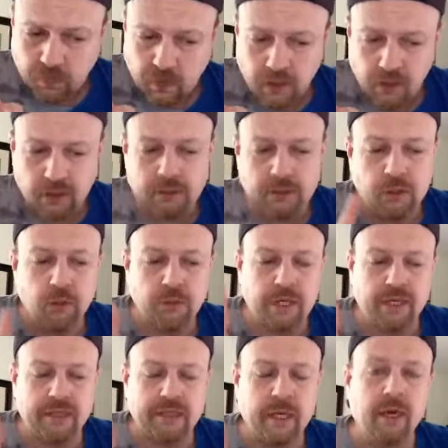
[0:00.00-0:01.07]
There should be two
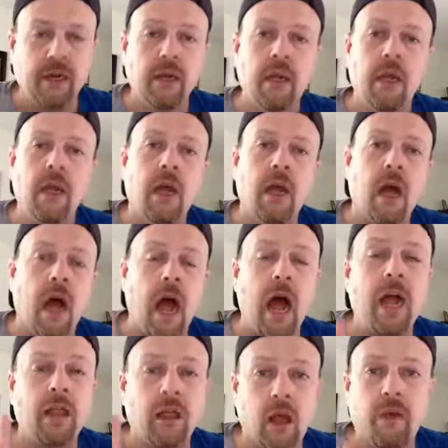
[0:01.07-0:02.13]
things here.
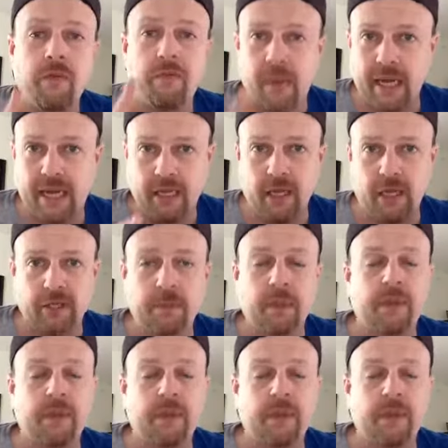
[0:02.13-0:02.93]
I love Becky Lynch,